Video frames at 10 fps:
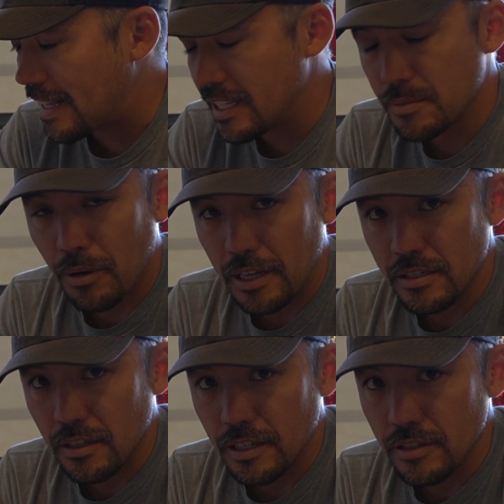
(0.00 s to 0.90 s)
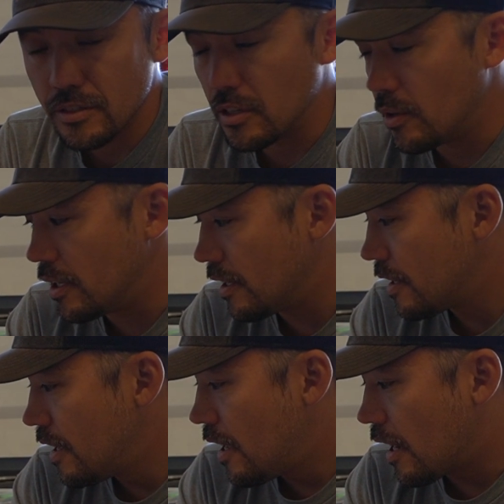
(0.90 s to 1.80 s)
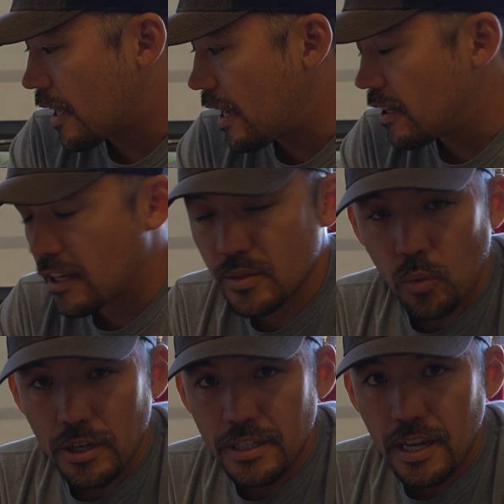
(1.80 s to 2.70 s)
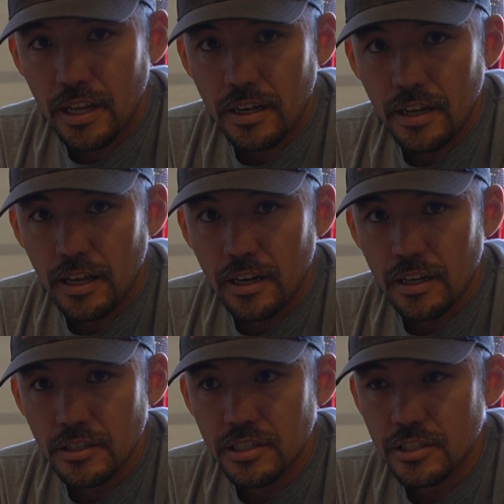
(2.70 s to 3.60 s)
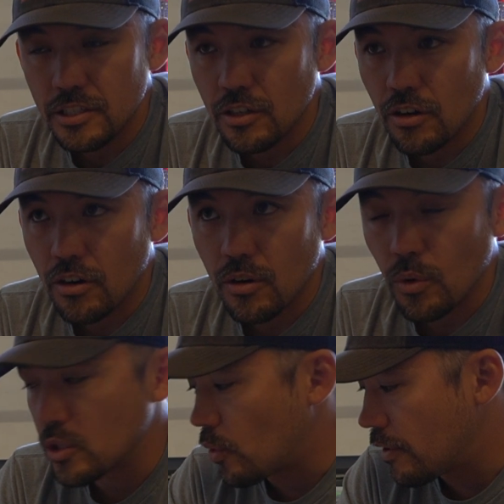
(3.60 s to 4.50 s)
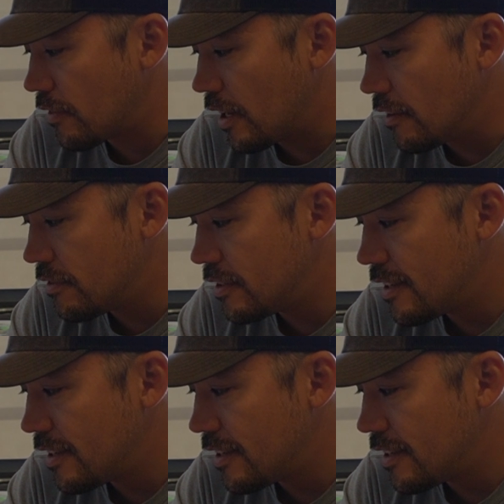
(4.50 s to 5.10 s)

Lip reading: kids' bikes on here, so a KLX 110 and a TTR 125.